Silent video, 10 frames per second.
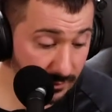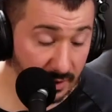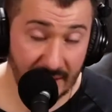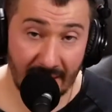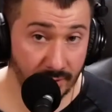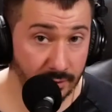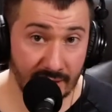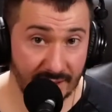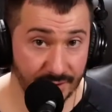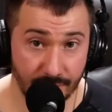You
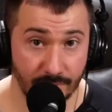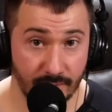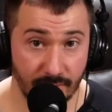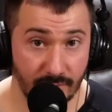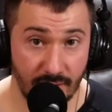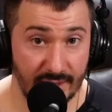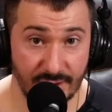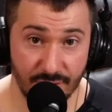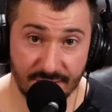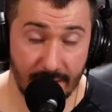guys are
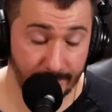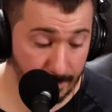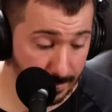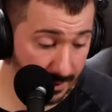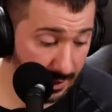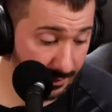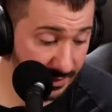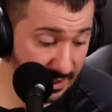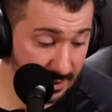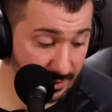insane.
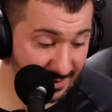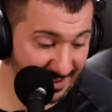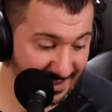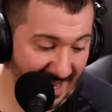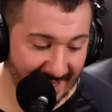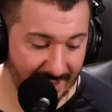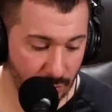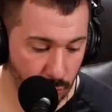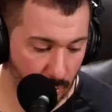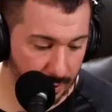The second
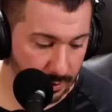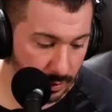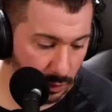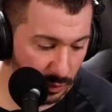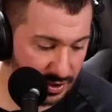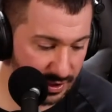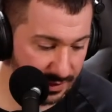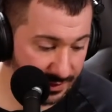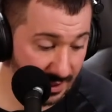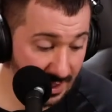one, which is